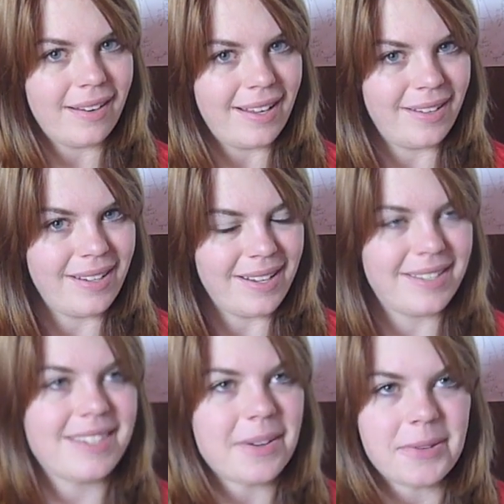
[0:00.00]
It's
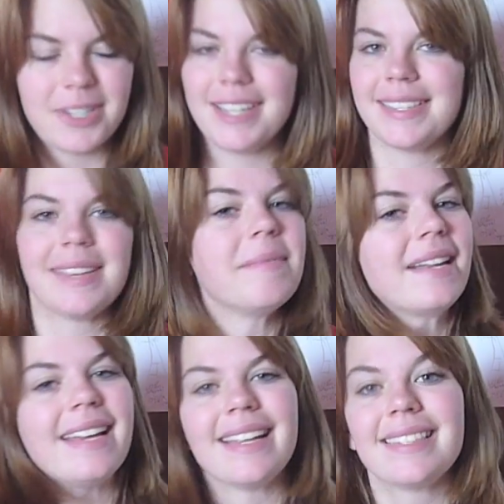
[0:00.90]
so cheesy, but
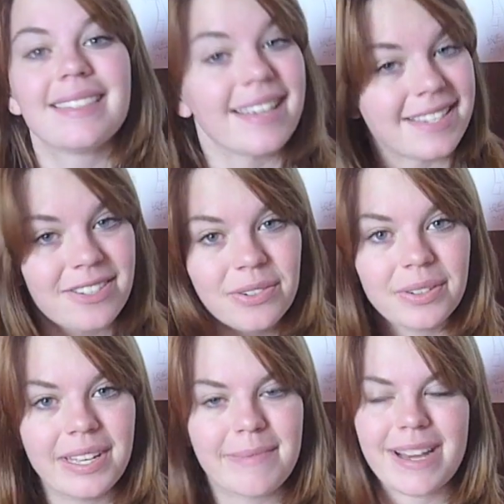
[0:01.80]
it's
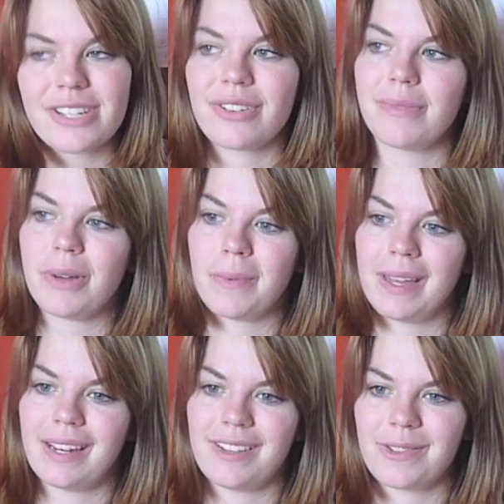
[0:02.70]
truly a magical moment,
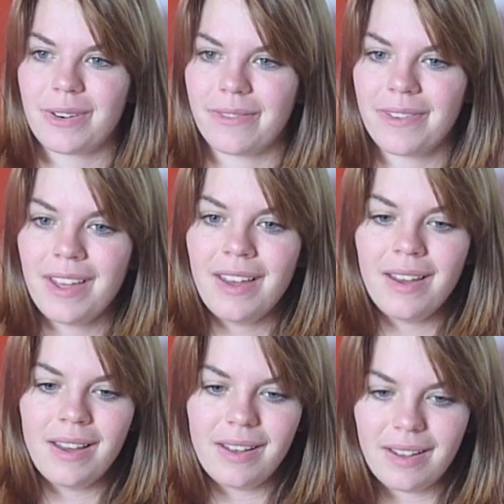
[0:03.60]
and it sort of
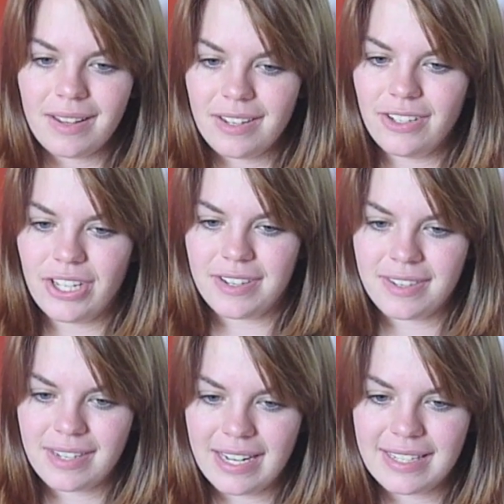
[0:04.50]

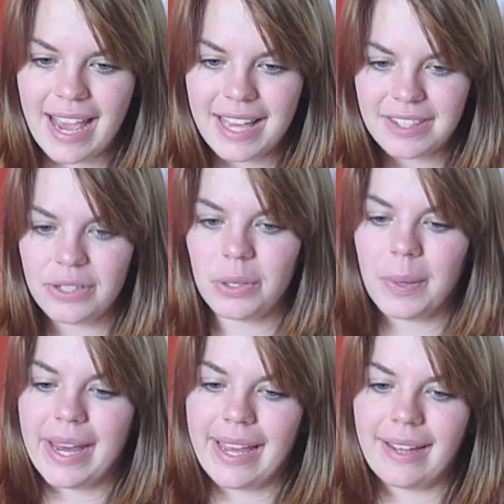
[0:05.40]
it takes you
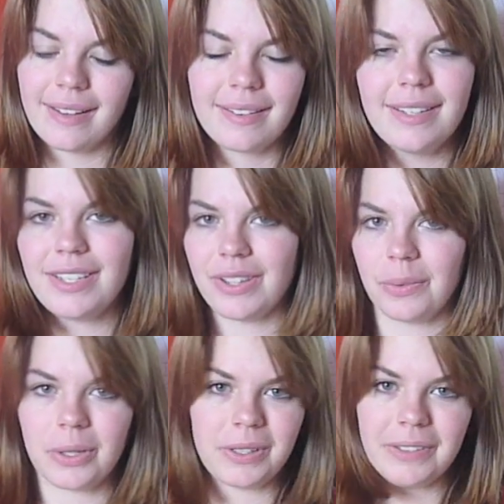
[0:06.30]
away into the
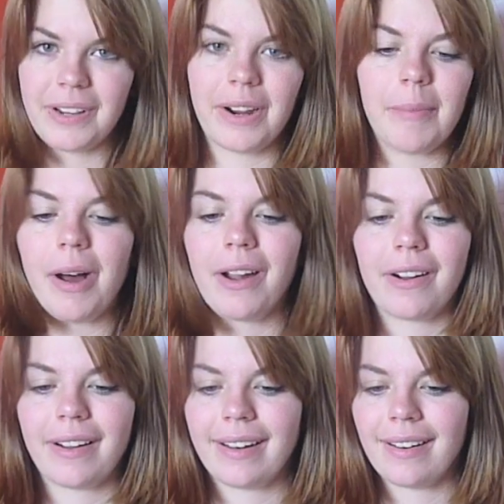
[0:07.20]
world of Harry
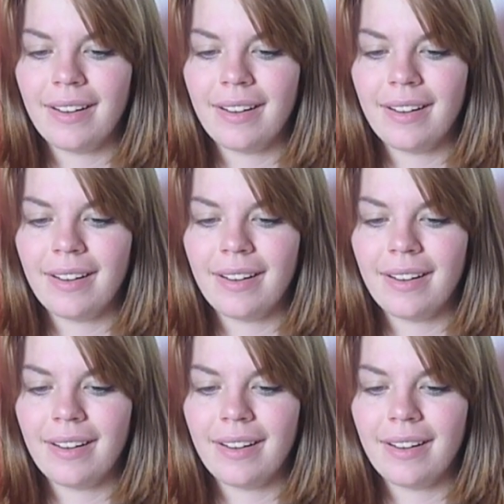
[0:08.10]
Potter